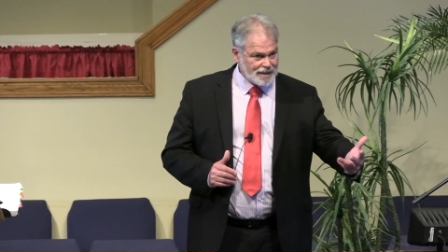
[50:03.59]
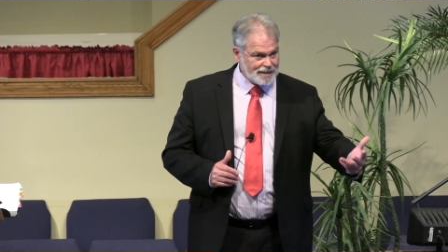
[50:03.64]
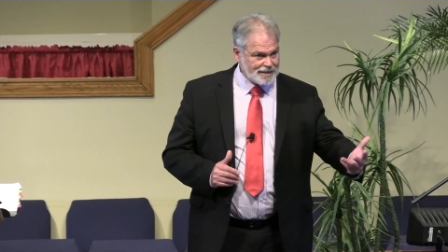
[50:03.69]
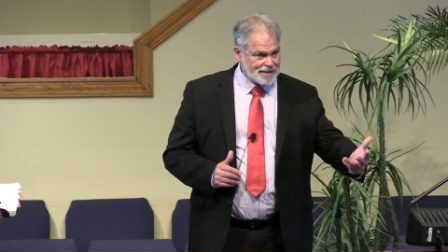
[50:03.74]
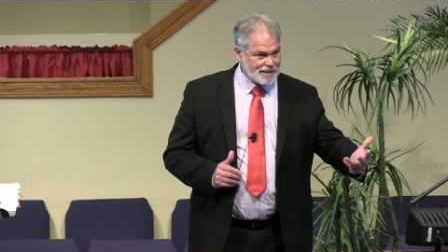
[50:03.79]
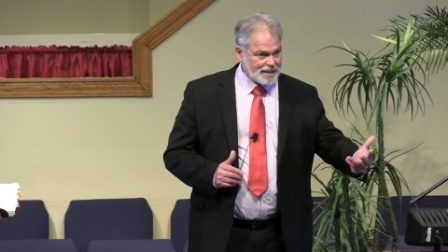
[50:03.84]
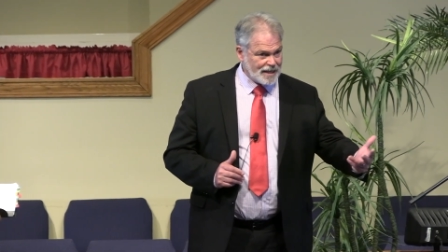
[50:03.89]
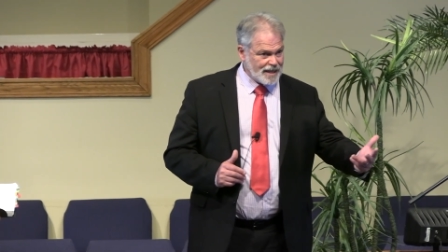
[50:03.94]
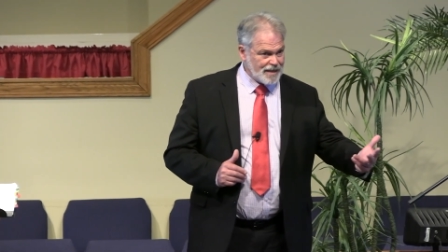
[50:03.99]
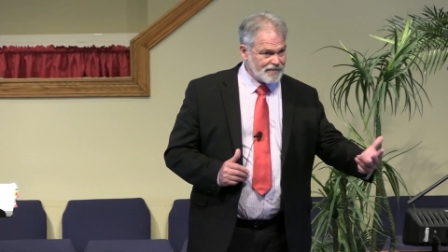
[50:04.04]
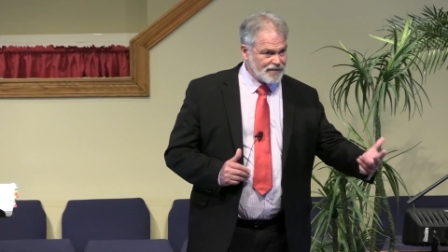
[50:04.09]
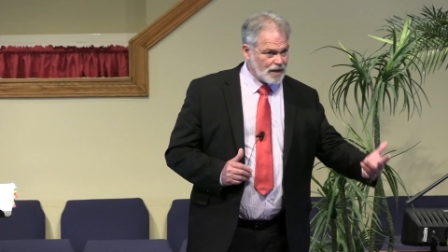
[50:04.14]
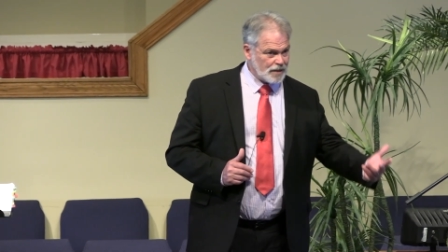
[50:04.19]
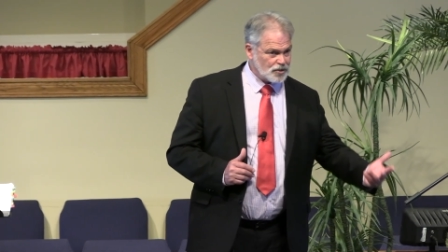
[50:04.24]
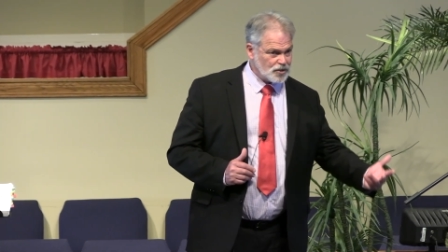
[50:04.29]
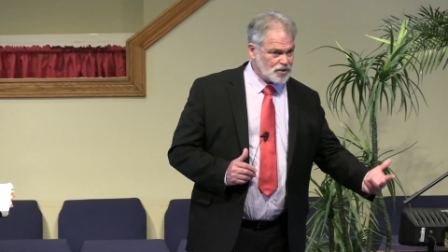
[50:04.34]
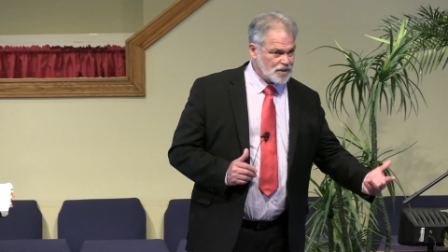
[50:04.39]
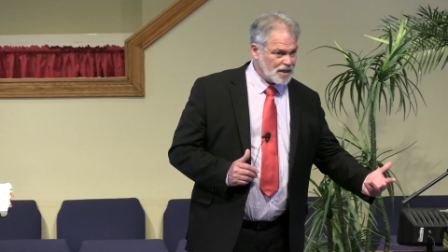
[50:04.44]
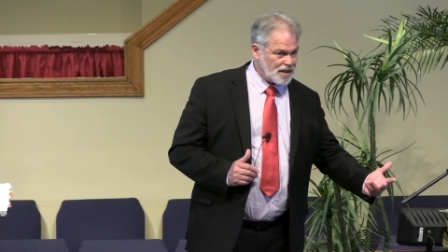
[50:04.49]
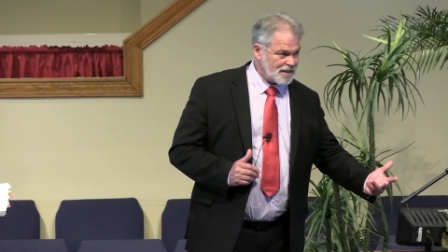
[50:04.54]
to give our
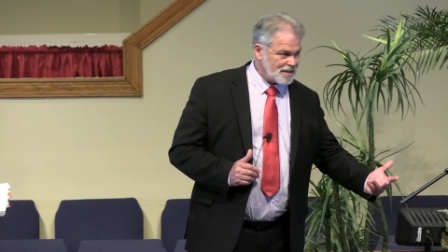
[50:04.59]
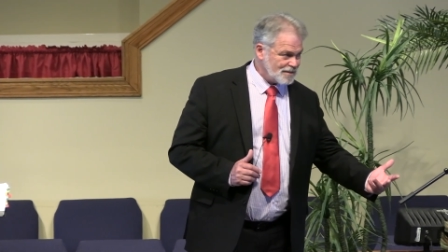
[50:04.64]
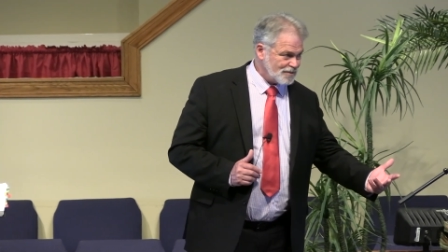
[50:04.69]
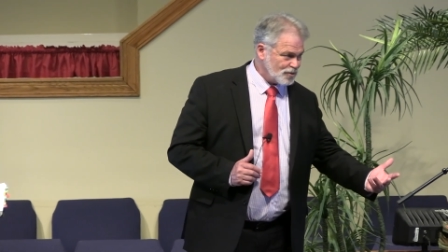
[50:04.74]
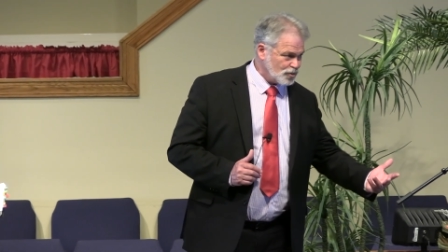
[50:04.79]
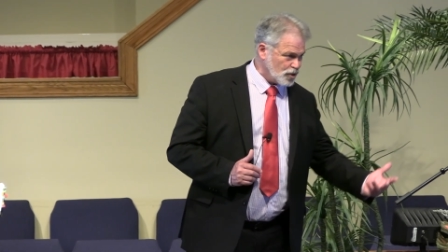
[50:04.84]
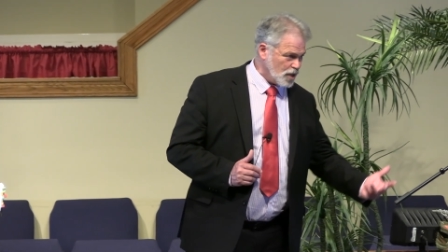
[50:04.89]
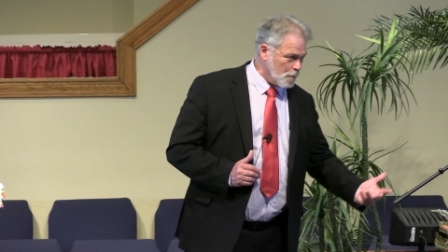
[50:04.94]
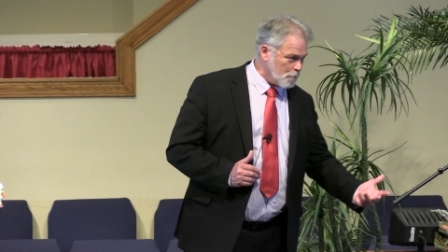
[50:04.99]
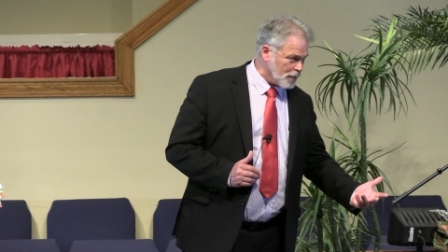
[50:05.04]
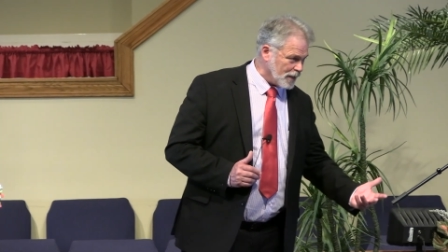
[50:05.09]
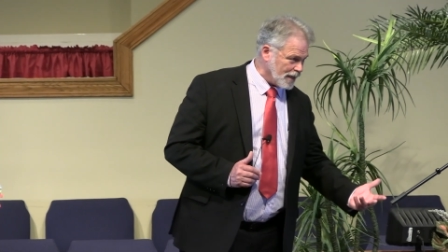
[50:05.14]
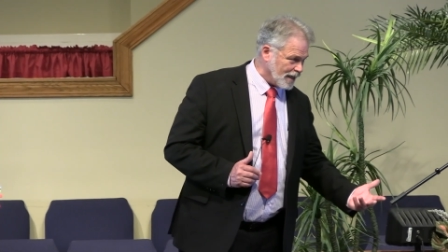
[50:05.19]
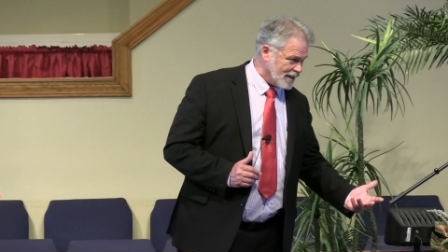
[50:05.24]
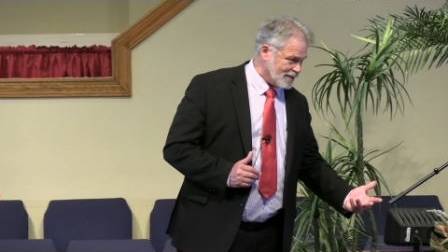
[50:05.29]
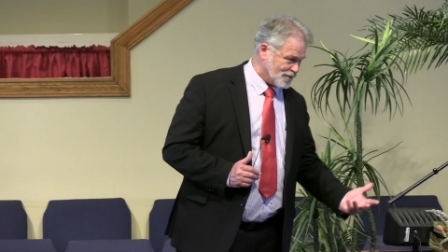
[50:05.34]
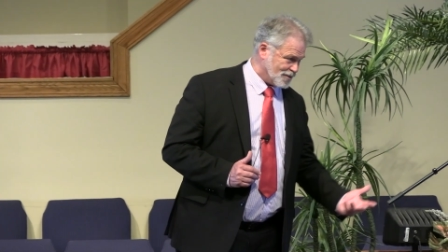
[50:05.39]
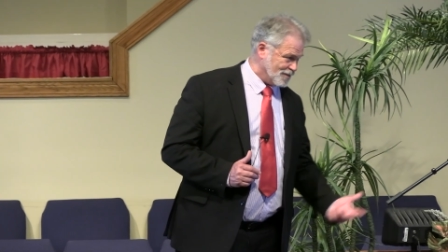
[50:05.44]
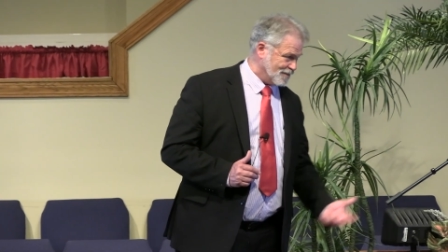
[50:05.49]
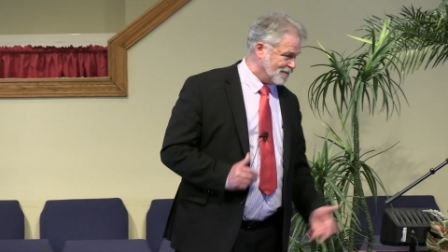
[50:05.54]
son trumpet
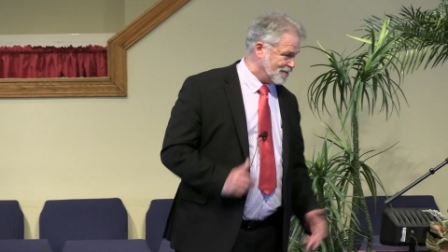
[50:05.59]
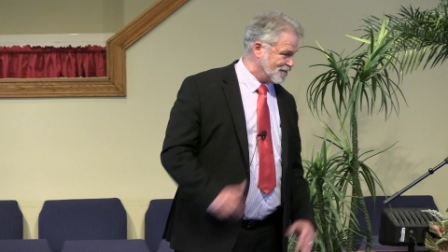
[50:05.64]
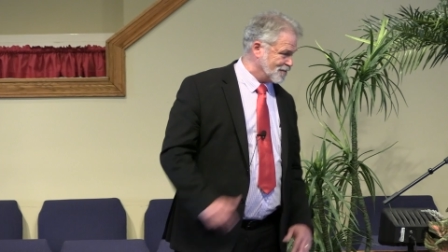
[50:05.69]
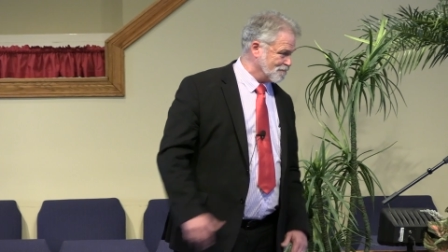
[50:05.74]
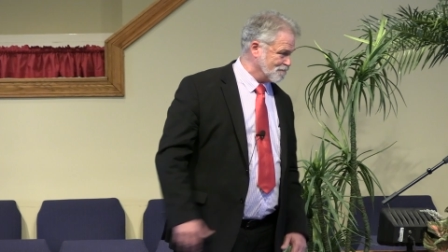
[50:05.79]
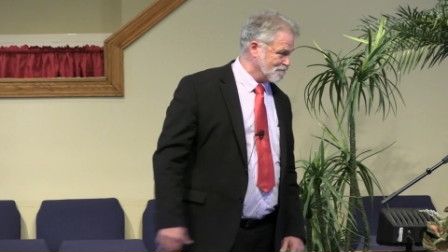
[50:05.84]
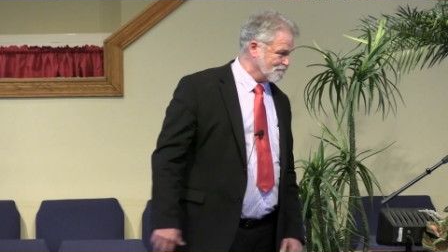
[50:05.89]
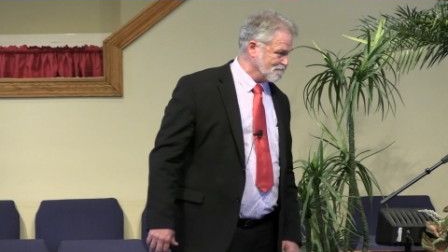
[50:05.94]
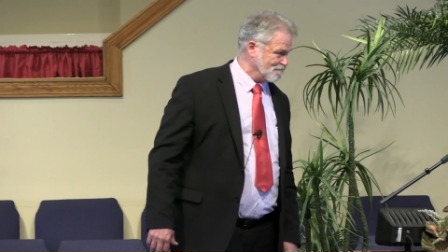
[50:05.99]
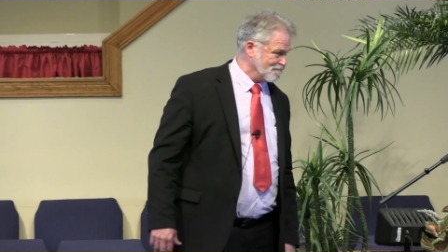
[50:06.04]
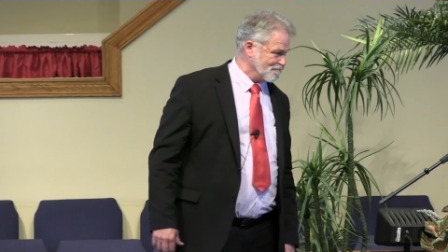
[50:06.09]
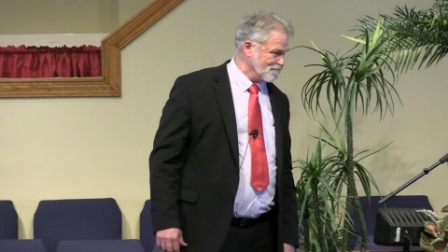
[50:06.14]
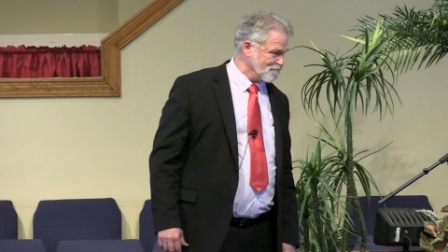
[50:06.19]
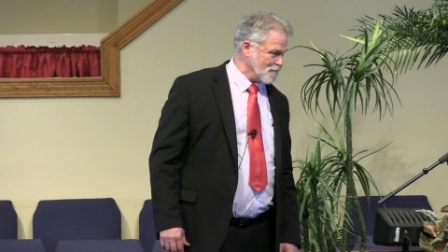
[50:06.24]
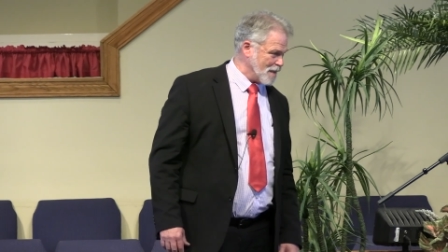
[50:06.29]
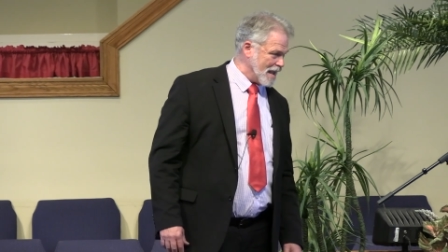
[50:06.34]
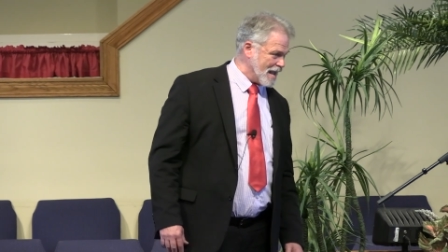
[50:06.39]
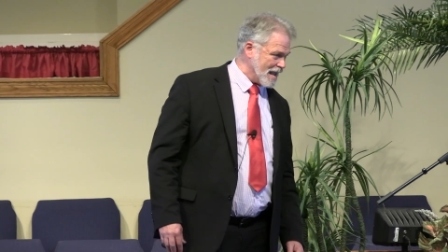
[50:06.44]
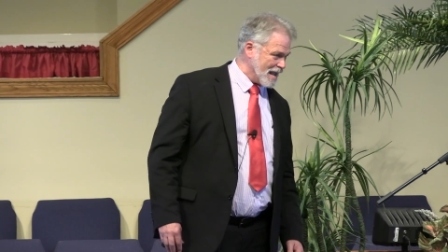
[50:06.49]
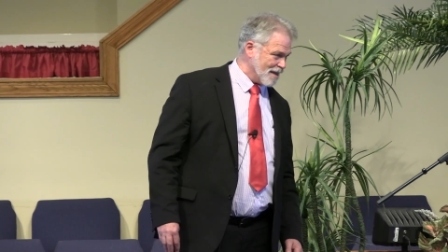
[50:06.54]
lessons.
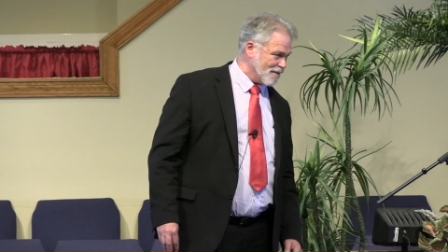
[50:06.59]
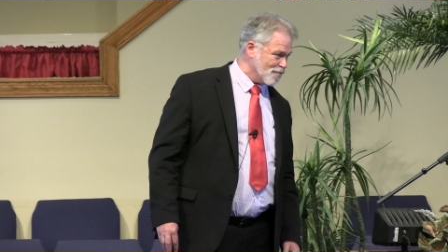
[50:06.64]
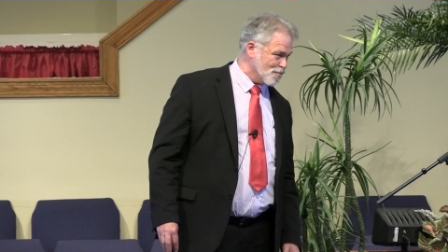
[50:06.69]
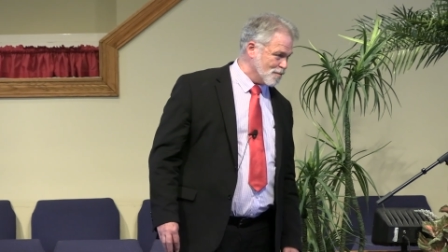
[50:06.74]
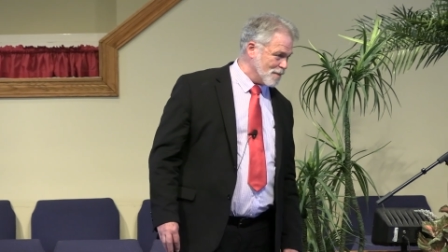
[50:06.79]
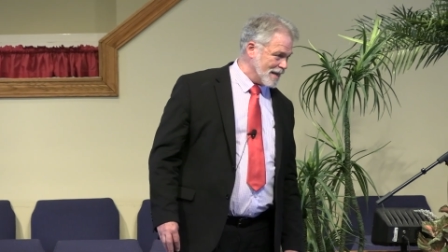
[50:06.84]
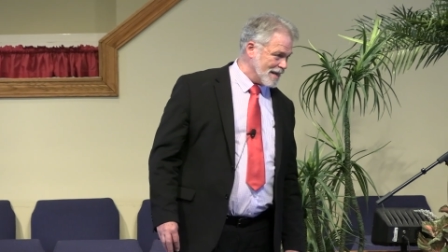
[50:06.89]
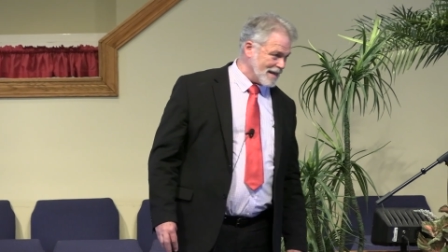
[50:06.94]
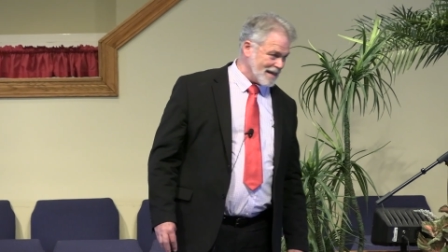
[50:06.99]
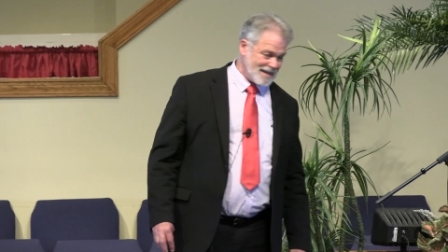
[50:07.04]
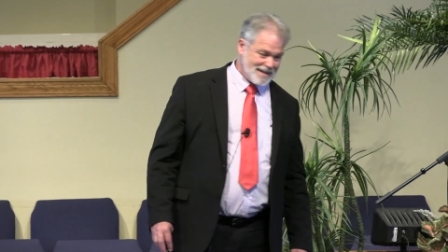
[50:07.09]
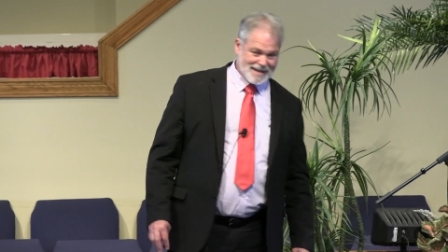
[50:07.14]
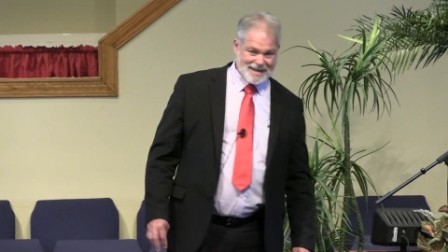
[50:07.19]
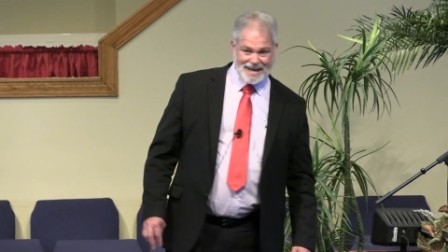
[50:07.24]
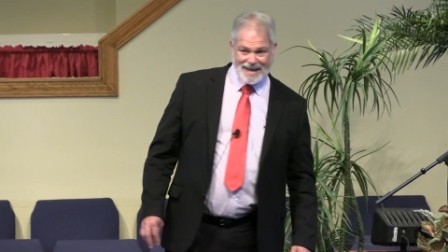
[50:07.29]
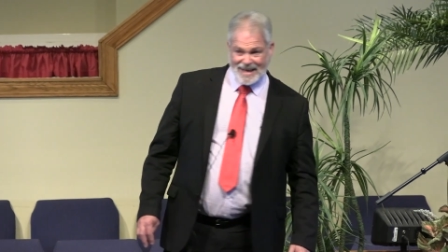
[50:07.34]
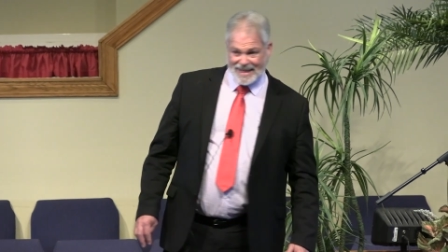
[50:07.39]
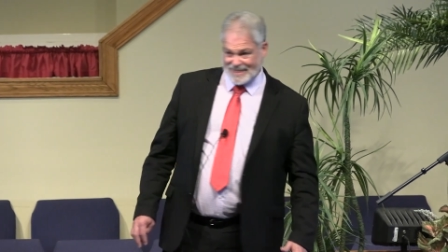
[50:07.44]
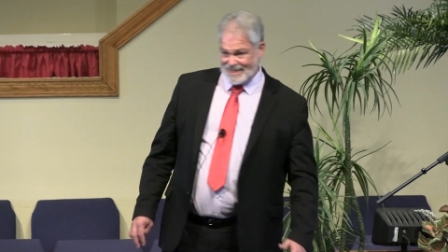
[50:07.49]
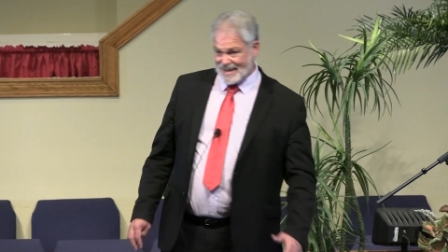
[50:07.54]
Man, oh man.
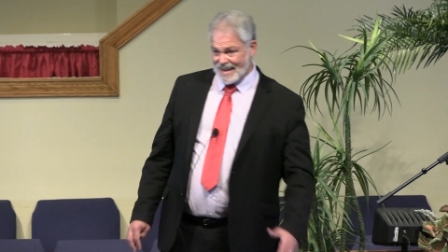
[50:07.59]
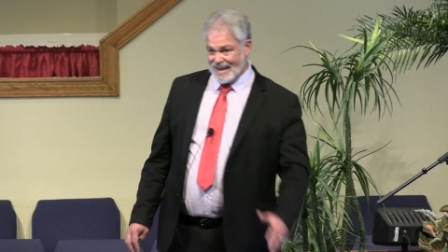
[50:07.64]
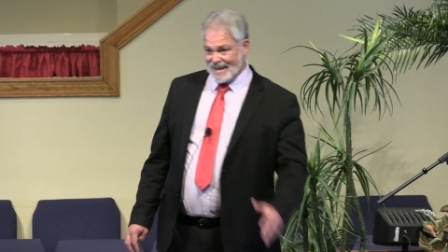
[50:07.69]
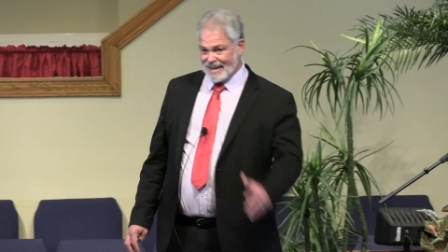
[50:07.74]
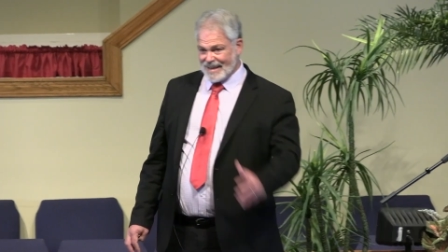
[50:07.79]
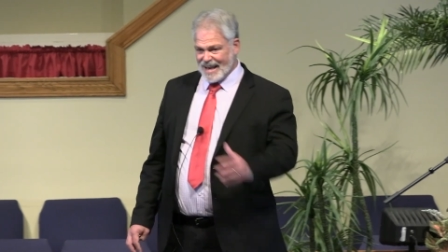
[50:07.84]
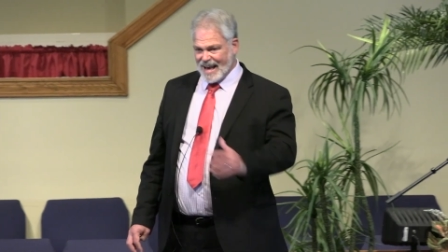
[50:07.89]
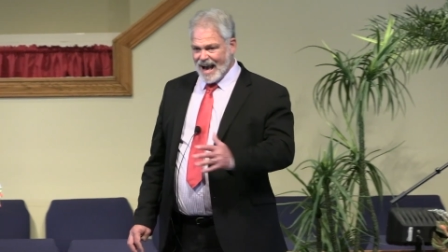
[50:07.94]
That